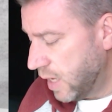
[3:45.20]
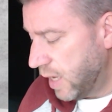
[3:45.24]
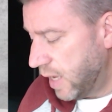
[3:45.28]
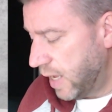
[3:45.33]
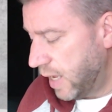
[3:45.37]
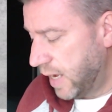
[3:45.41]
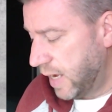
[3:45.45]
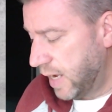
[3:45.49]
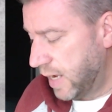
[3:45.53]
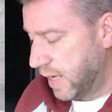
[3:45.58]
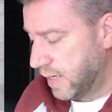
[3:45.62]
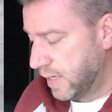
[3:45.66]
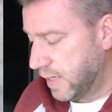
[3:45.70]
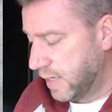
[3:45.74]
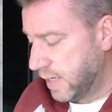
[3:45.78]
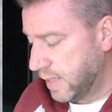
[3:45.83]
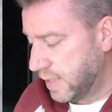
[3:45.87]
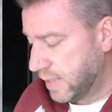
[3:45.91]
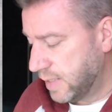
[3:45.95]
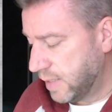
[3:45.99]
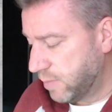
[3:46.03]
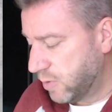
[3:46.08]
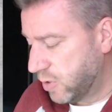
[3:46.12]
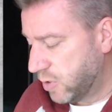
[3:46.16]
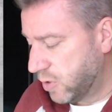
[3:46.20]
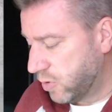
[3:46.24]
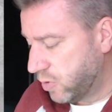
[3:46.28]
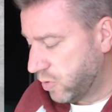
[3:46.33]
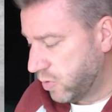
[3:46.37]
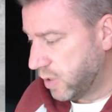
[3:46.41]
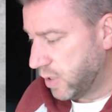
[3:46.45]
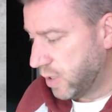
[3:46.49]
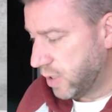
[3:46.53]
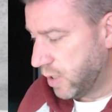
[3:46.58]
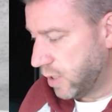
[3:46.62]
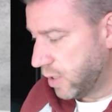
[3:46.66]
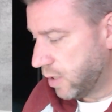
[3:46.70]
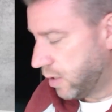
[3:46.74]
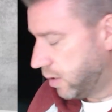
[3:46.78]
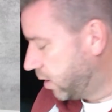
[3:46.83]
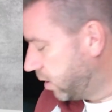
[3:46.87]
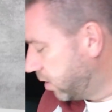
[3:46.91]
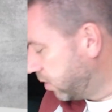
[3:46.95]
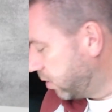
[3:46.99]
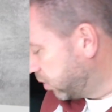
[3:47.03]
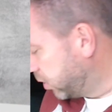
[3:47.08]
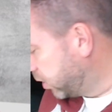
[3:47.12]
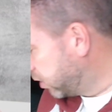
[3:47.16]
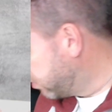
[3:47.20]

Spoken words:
And they seem to do the the